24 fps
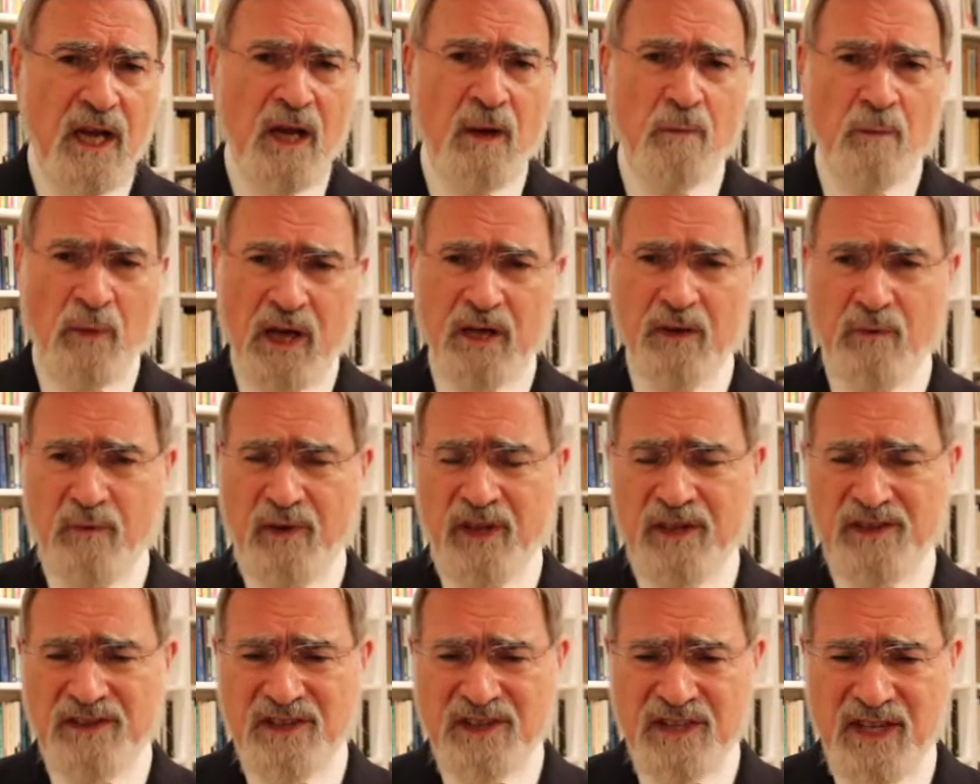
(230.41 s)
might have
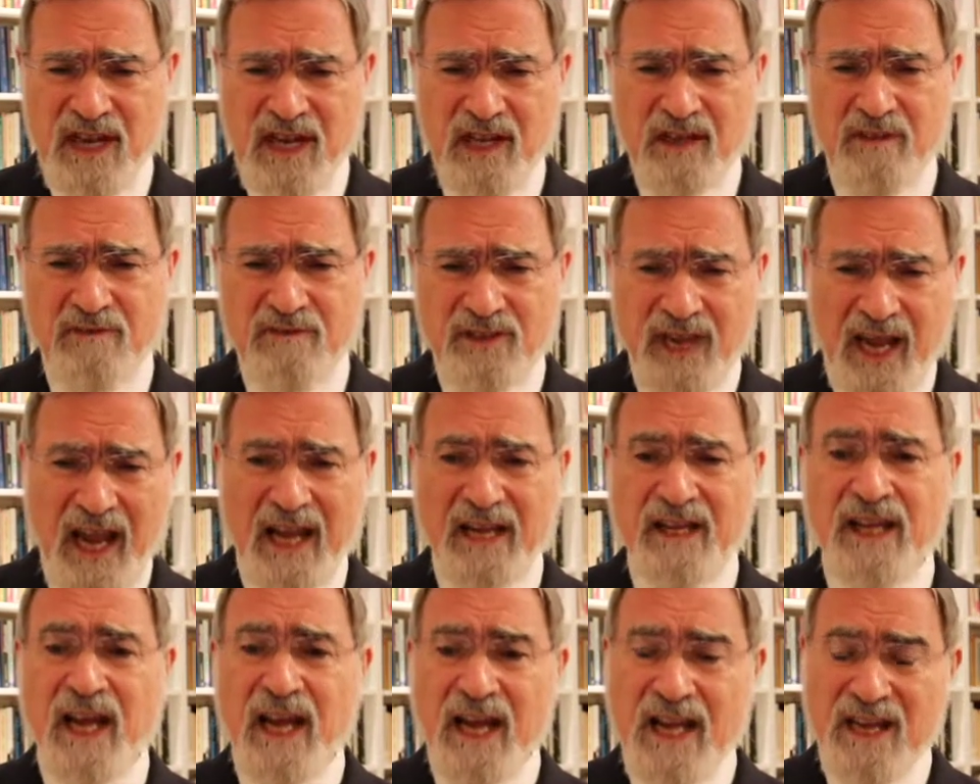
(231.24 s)
been saved
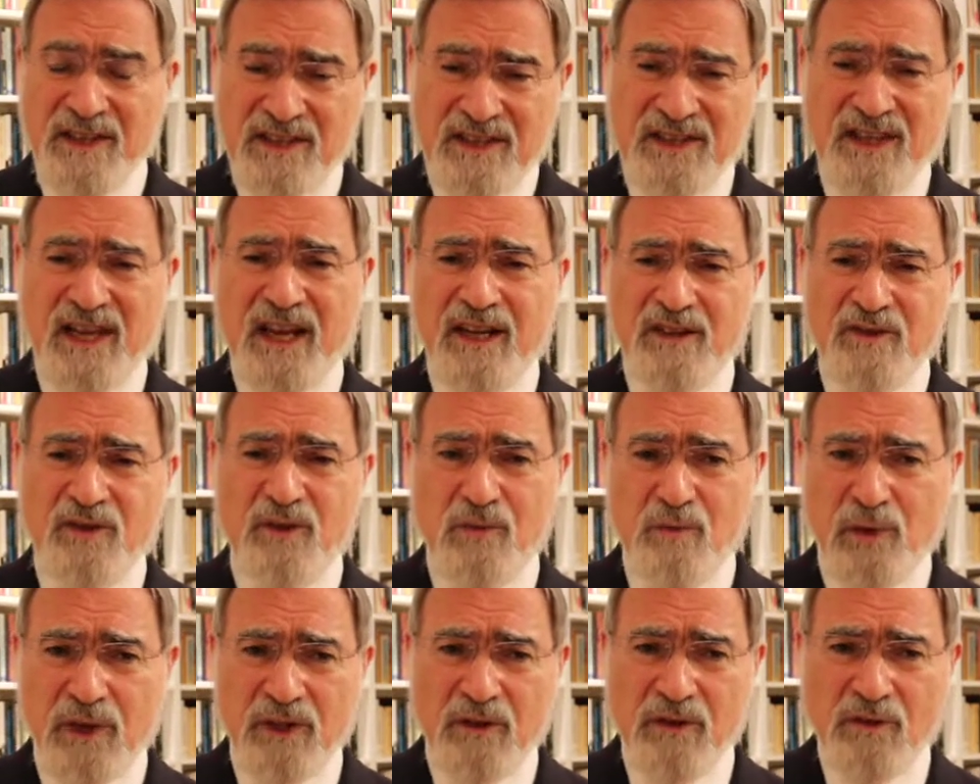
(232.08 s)
had
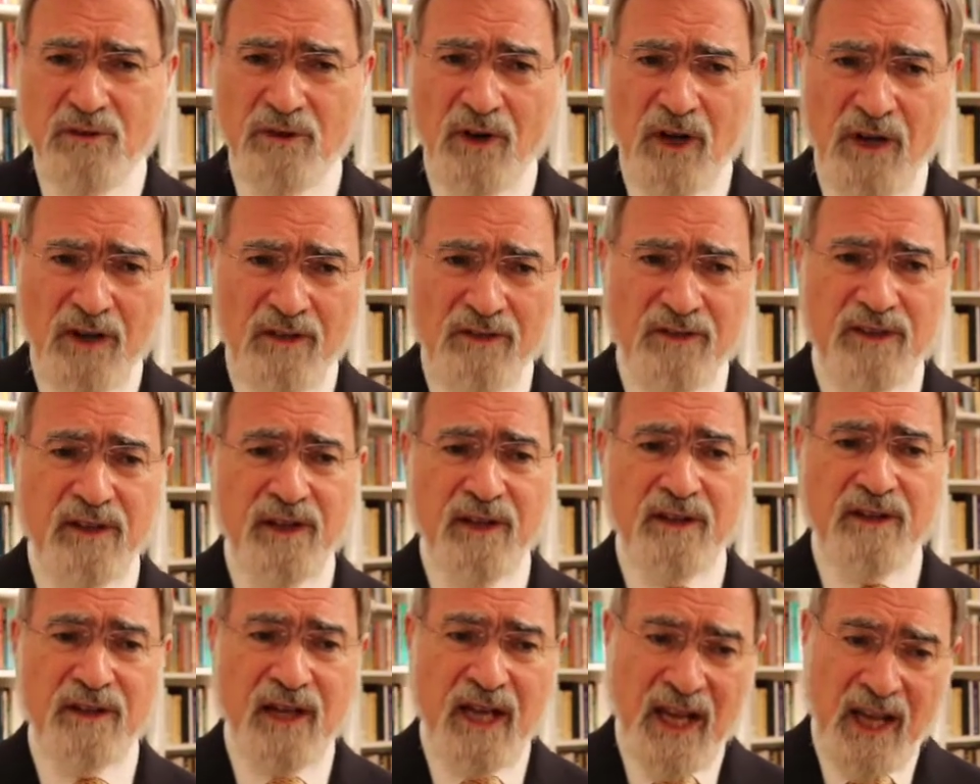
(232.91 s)
statehood been
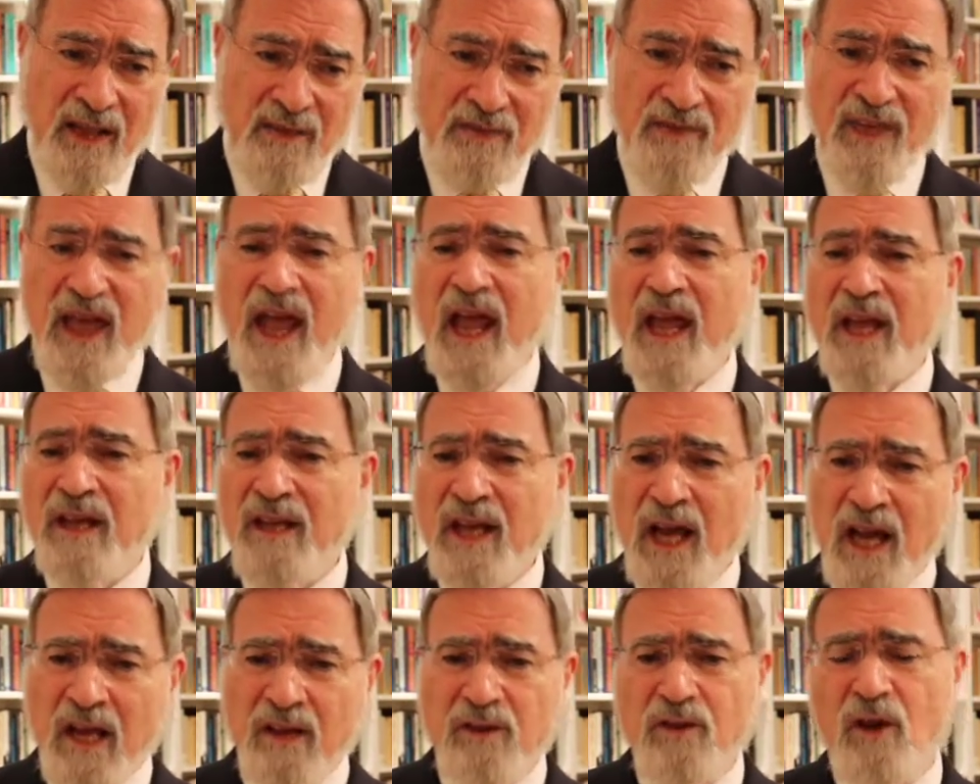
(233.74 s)
granted then
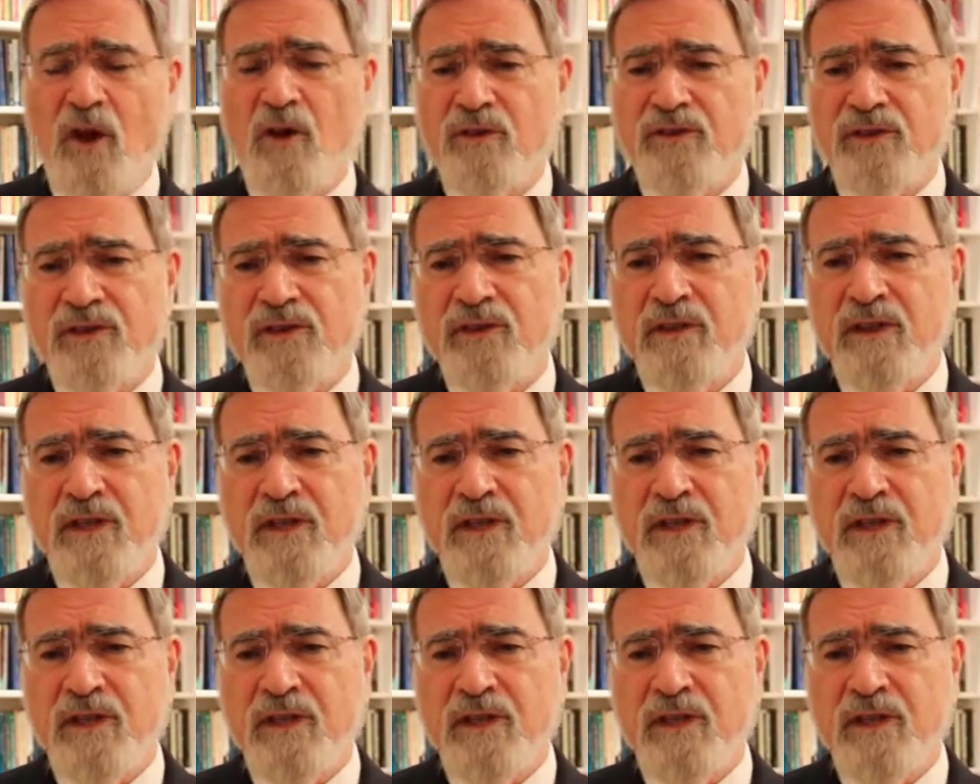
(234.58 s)
and not,